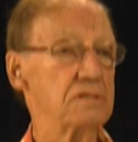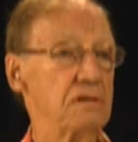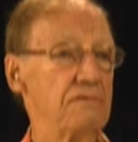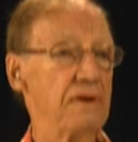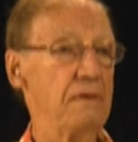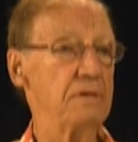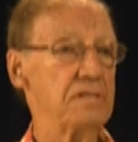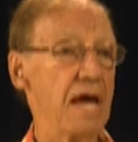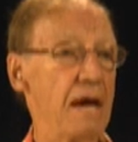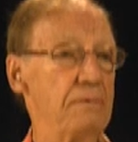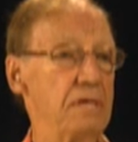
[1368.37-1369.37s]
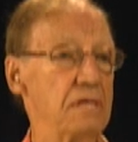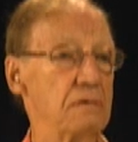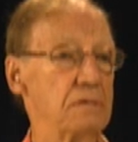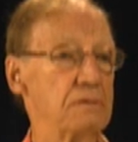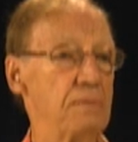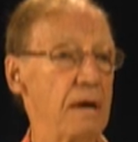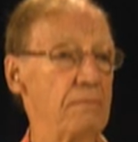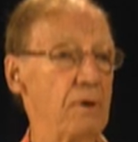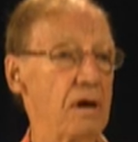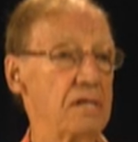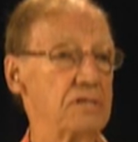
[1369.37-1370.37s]
the famous abbey that was
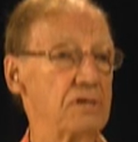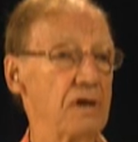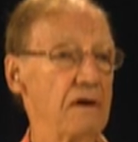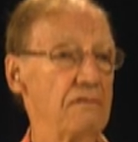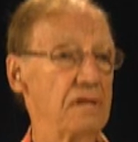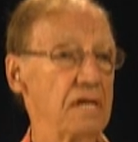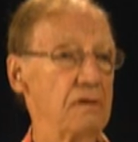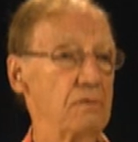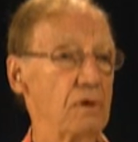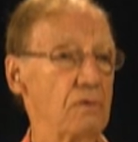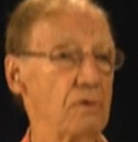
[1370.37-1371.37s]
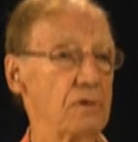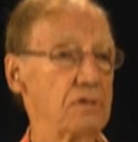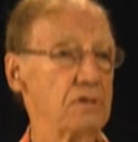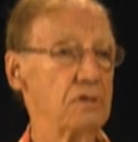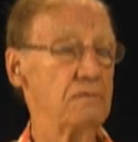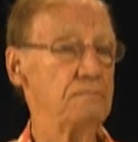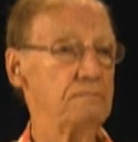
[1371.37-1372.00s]
bombarded so heavily in World War II.